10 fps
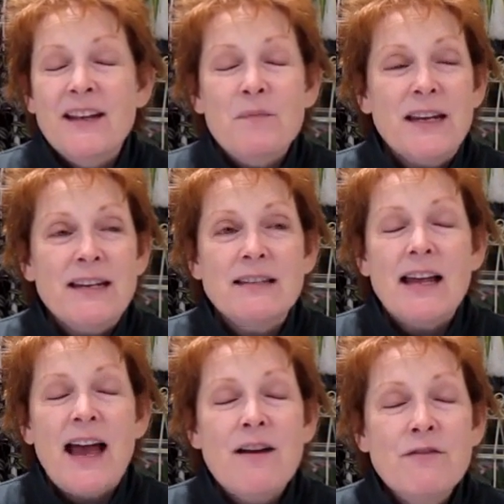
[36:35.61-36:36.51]
Because
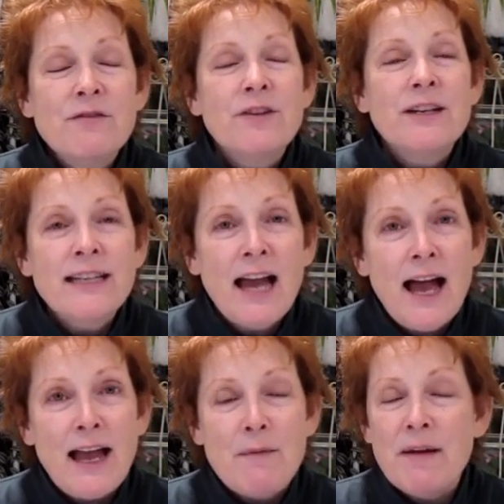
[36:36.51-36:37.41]
every
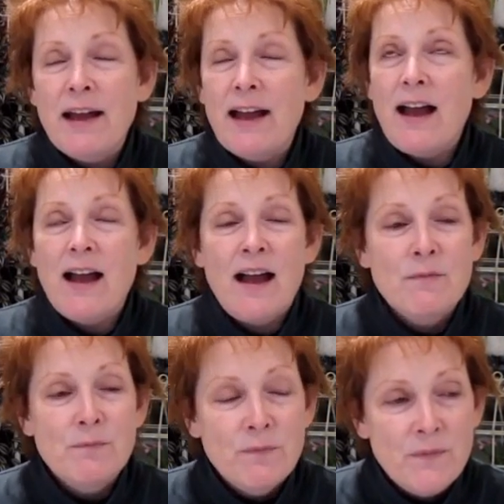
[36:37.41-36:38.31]
time,
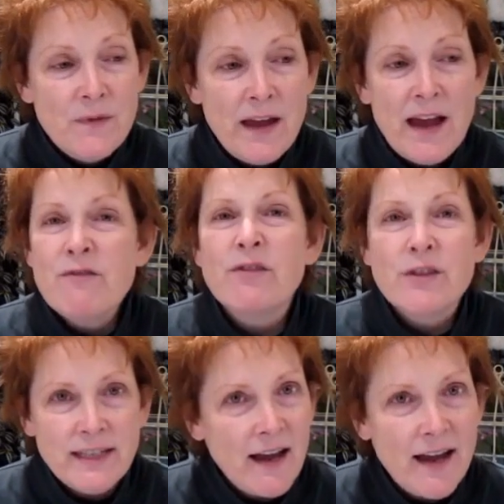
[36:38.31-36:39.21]
I'm,
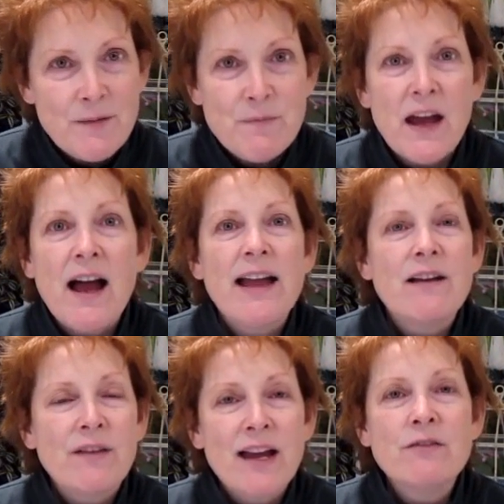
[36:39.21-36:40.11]
every time that I
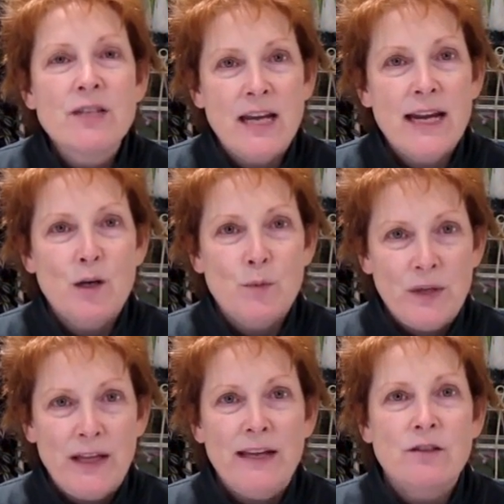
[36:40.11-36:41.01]
have ever taken a
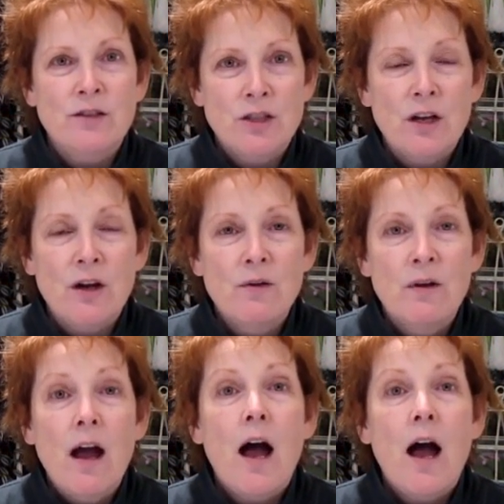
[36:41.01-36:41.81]
plant to show,